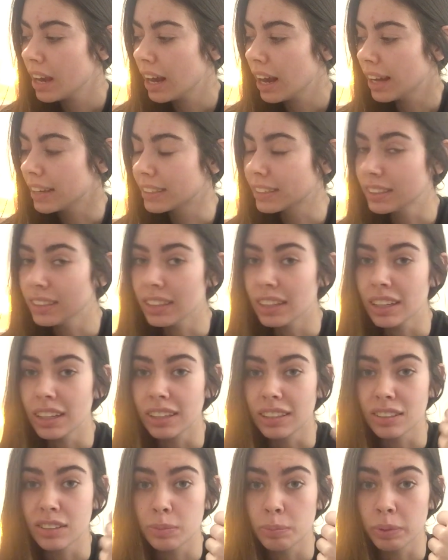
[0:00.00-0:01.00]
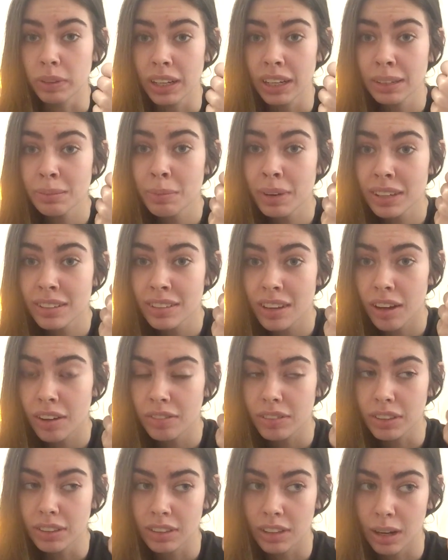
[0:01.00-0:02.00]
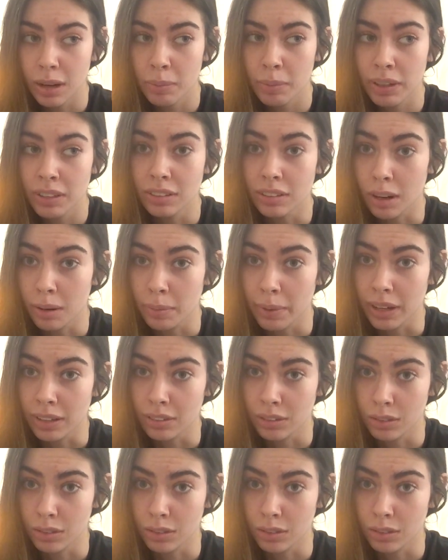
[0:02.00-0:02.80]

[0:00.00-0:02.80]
I can explain myself and tell my dumbass